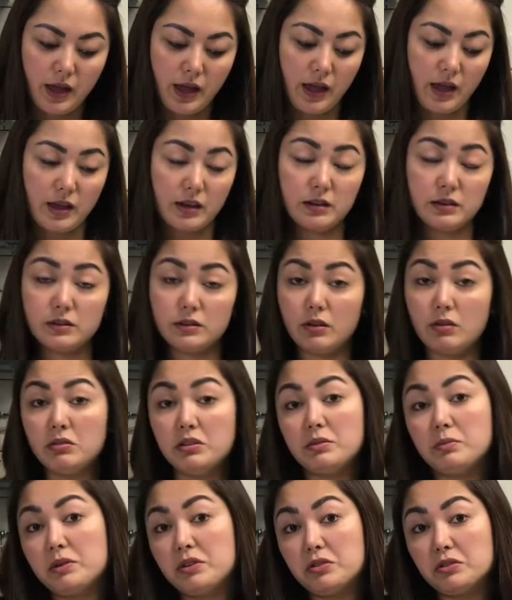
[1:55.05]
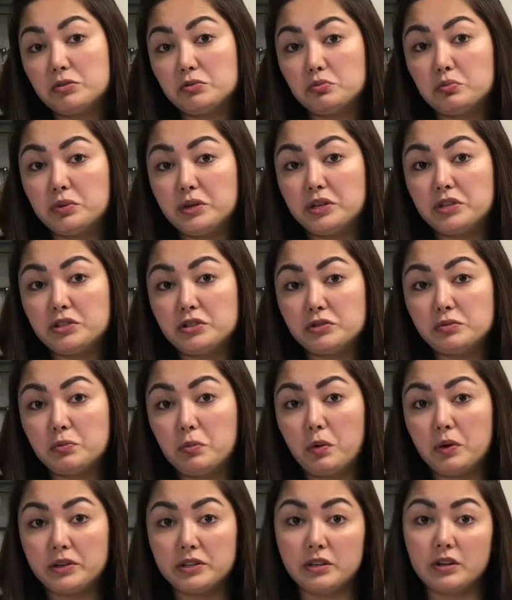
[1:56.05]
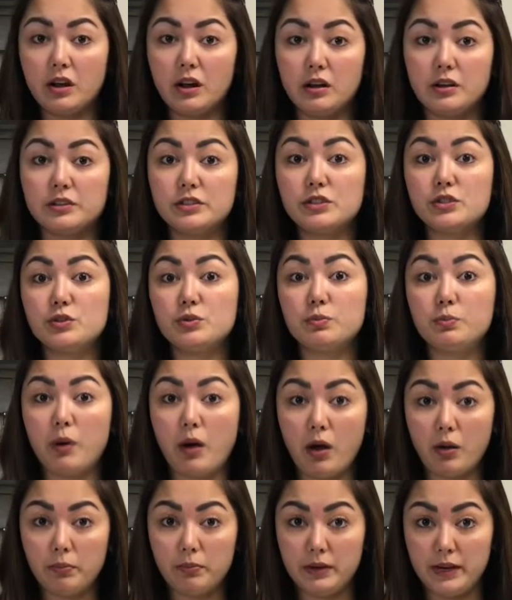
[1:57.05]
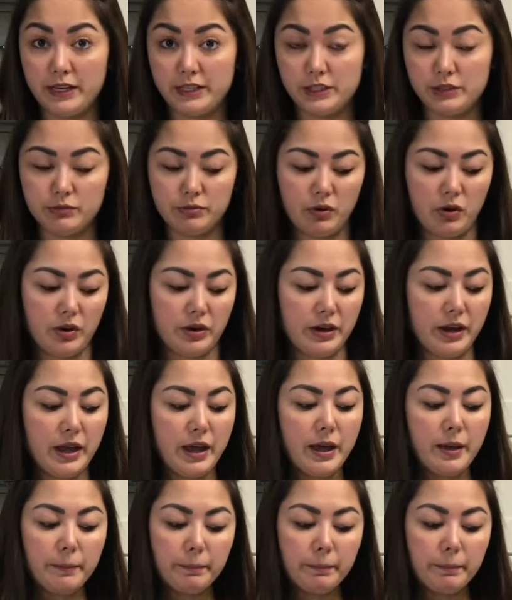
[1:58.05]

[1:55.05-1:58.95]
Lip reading: And only because we just want the colors to pop later on.